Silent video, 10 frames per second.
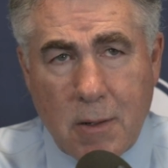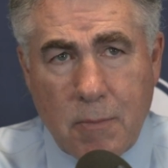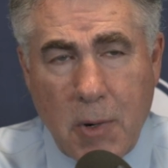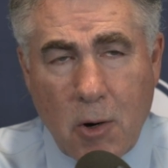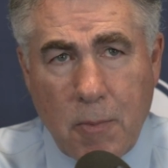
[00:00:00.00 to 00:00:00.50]
Our
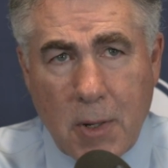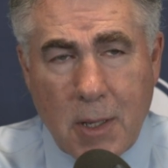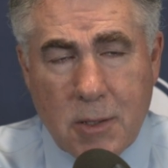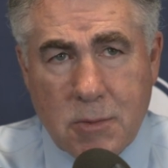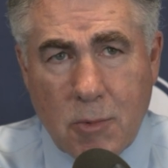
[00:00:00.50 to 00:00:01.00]
power play
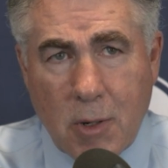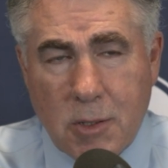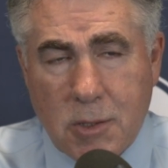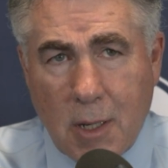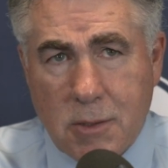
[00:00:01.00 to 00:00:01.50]
had some
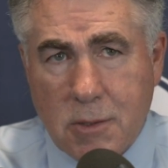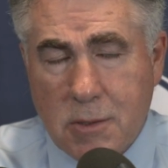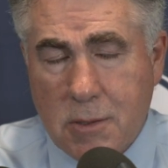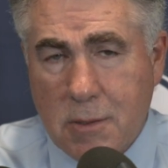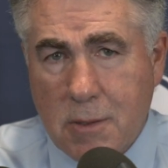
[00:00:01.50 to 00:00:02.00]
great
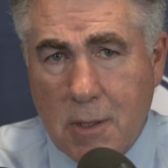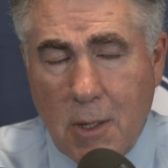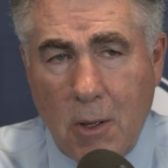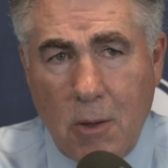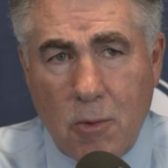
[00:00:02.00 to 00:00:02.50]
chances and
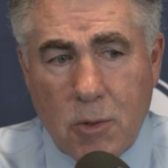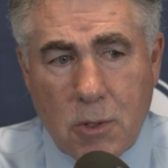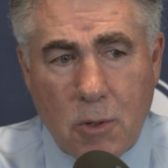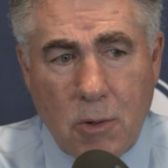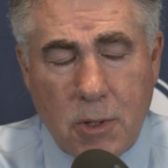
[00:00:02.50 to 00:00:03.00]

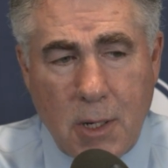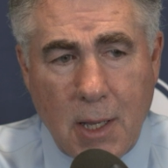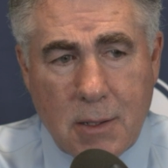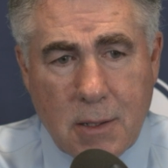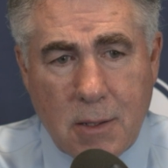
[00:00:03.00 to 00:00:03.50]
wouldn't go in the
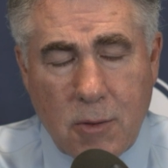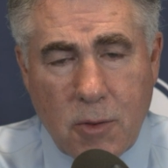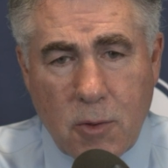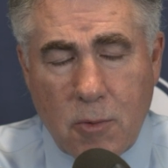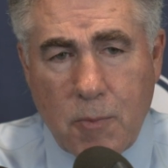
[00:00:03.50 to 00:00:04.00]
net. And then
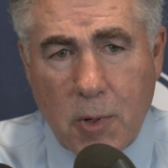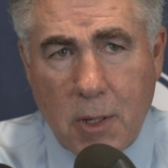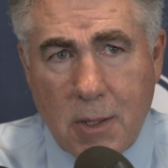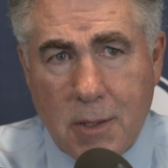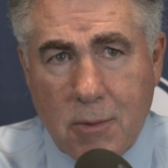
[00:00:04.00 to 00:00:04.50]
the third
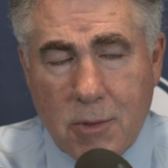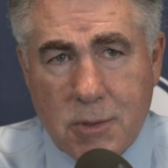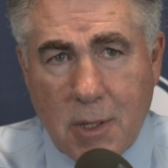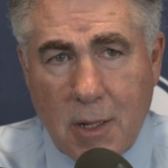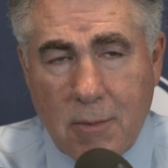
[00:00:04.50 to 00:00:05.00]
period, it
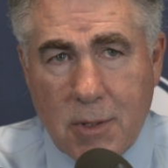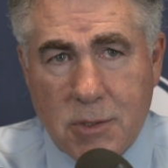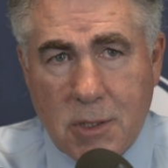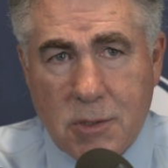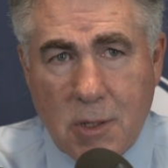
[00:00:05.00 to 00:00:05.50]
was kind of a
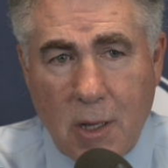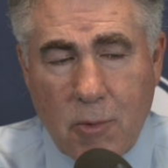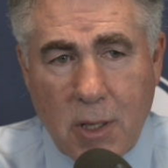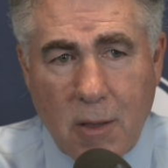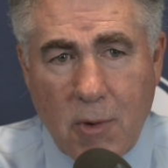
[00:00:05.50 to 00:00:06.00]
seesaw.
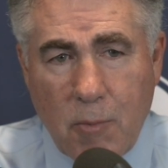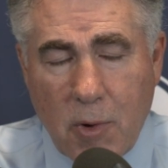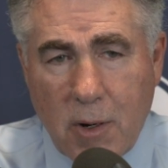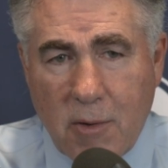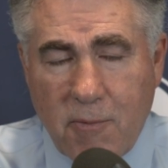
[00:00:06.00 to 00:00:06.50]
We give up
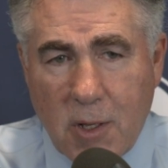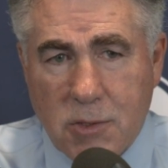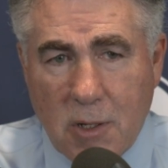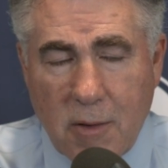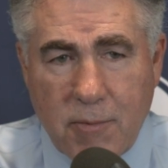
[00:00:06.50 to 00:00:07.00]
one on a
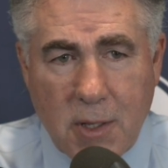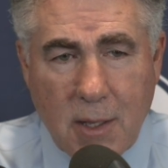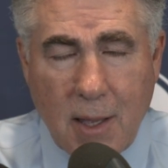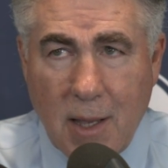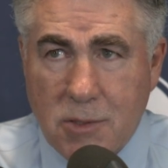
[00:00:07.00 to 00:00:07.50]
face-off, and
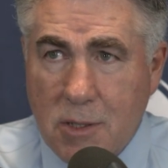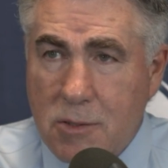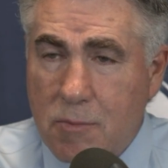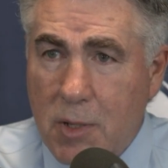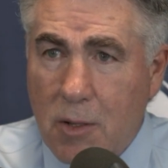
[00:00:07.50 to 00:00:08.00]
then Cass
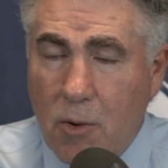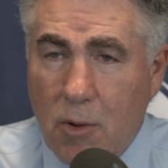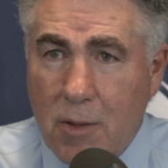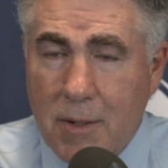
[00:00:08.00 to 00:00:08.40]
gets a big goal.